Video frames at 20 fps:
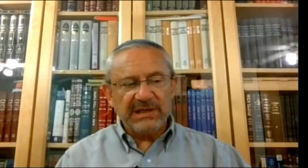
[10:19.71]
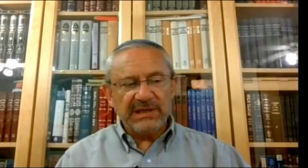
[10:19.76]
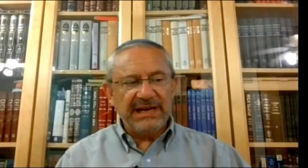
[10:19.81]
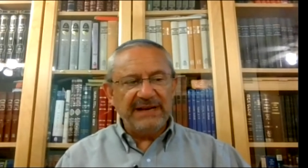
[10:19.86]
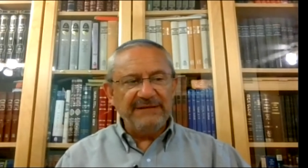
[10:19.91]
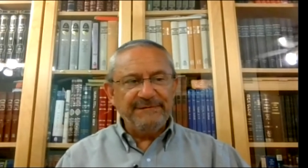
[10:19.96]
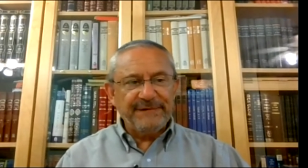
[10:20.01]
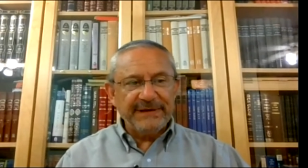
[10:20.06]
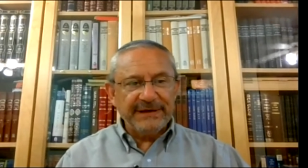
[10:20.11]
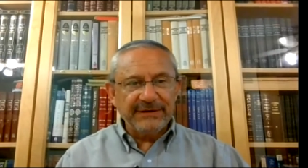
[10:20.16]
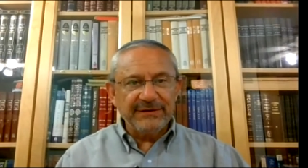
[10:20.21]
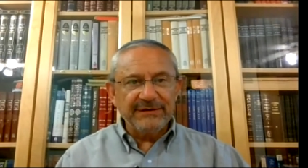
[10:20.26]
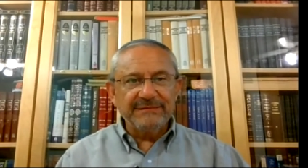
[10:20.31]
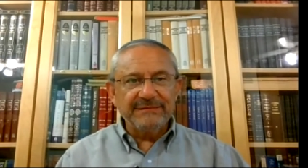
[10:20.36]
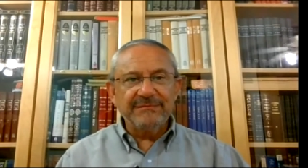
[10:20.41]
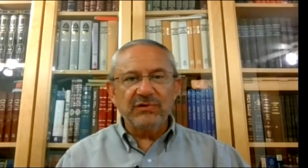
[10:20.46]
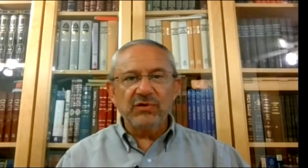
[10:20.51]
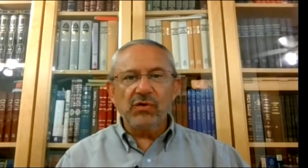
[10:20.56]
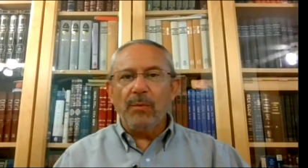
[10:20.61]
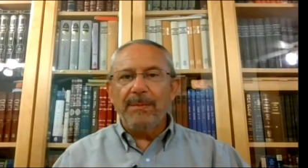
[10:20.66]
And I
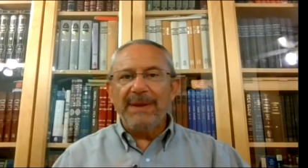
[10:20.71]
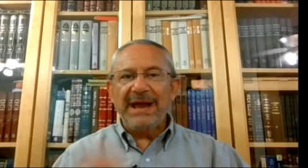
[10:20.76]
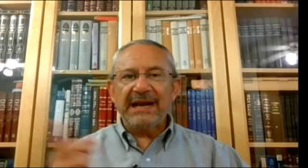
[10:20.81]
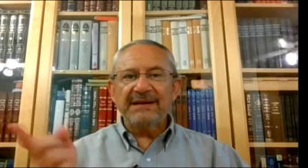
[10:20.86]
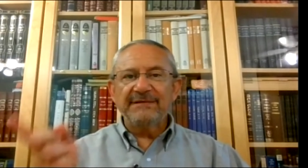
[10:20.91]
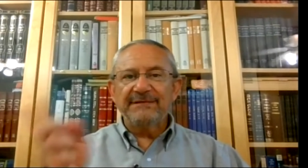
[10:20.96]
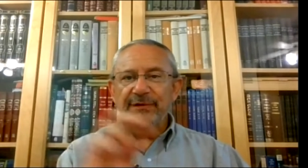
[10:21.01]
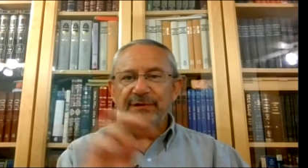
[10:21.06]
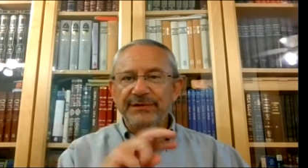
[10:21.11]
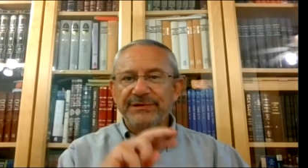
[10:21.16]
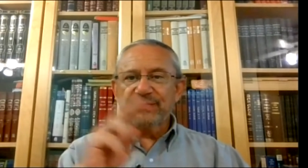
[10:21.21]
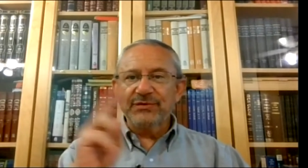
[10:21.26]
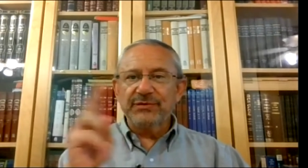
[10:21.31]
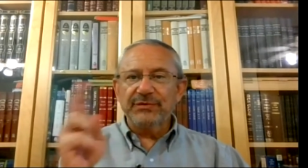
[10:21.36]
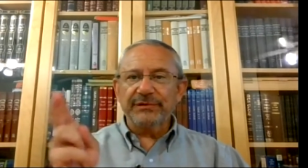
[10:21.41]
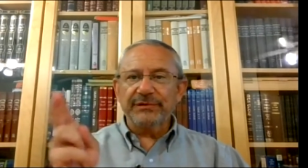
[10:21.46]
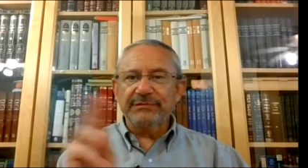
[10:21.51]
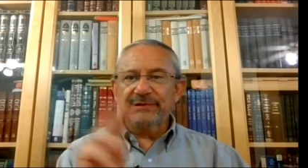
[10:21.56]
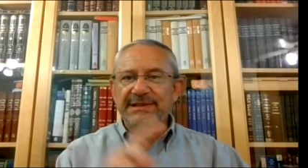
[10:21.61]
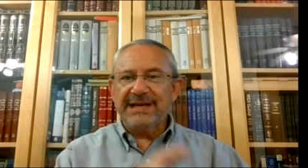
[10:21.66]
figured we'll go back and forth
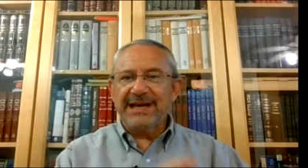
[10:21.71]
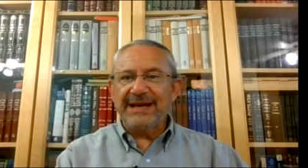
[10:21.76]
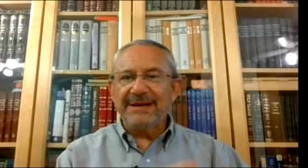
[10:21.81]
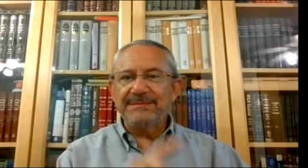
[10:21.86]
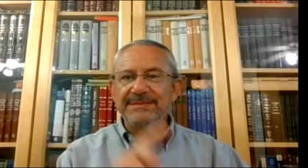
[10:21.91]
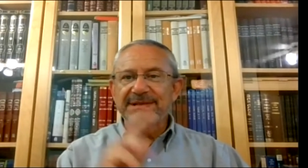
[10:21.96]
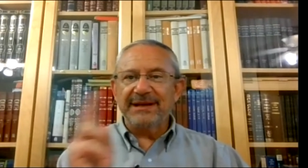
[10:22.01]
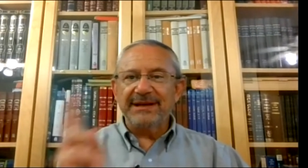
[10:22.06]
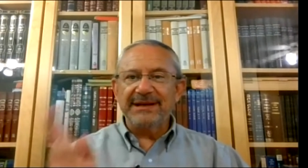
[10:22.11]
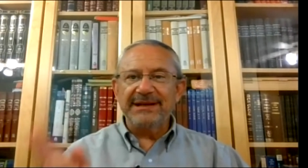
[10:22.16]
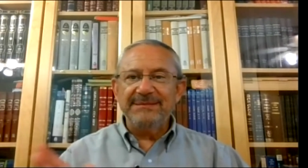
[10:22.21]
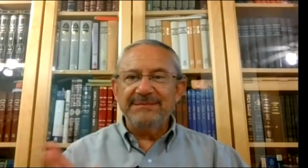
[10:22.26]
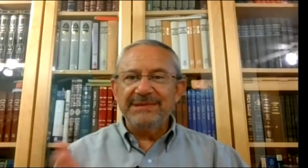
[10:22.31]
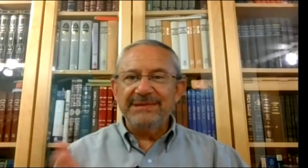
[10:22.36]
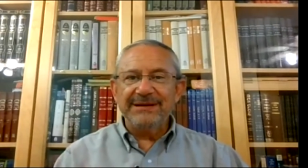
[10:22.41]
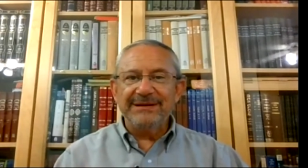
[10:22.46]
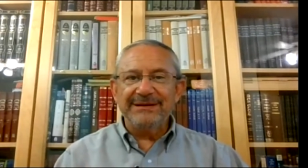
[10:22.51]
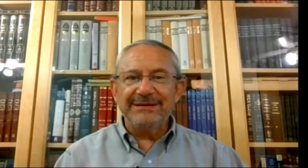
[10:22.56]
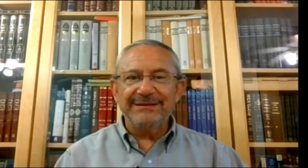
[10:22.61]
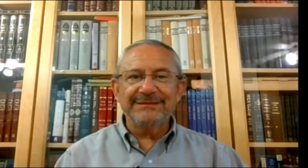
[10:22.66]
2 or 3 times on
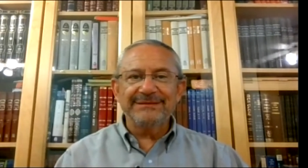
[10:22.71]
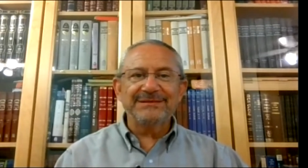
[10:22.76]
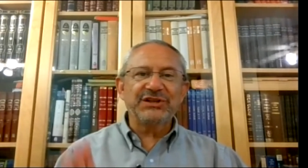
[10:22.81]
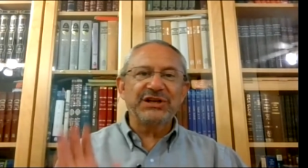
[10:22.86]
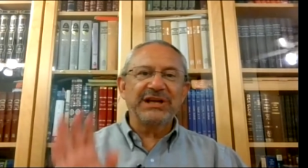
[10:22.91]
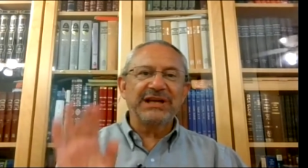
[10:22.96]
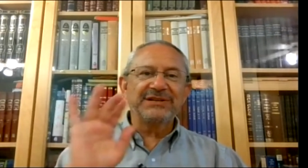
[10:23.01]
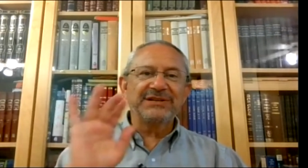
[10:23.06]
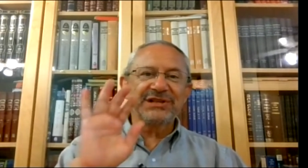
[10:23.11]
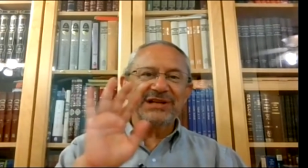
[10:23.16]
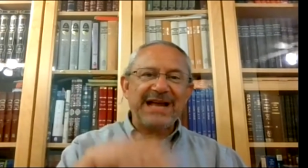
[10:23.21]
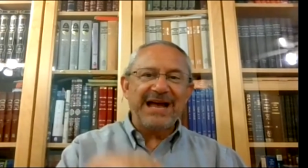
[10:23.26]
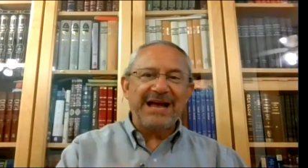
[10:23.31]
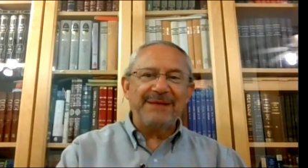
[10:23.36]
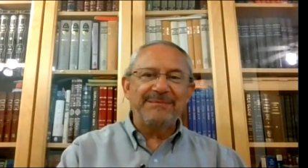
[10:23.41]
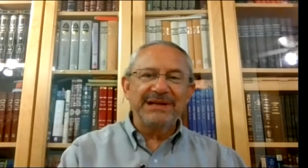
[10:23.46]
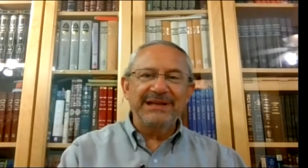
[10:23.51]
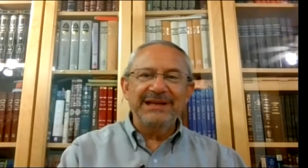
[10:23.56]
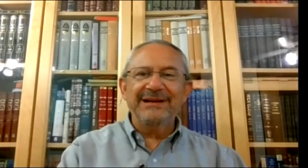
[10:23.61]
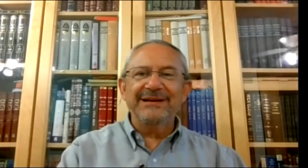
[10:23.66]
email, change the
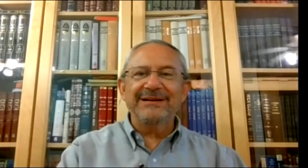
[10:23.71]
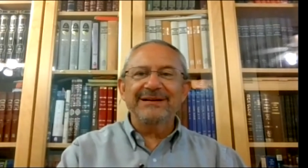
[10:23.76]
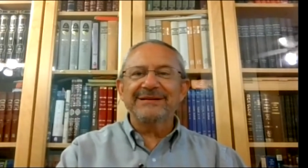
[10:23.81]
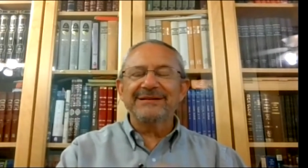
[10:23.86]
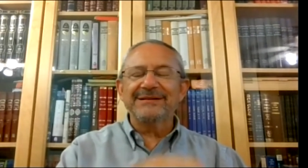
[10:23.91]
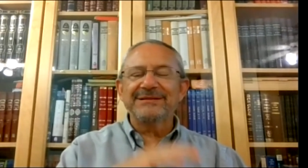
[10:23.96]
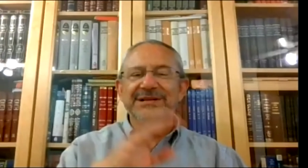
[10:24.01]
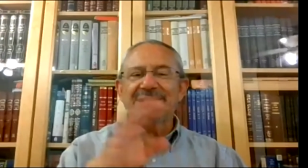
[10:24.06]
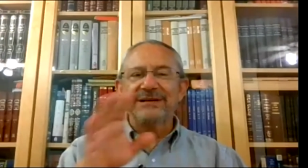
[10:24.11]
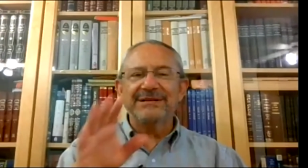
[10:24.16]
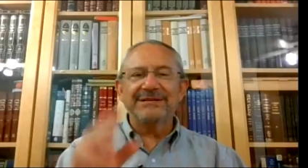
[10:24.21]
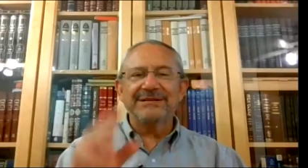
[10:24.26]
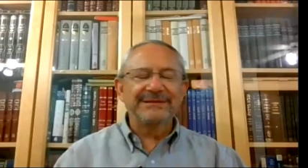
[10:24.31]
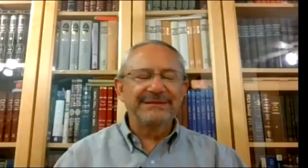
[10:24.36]
comma here.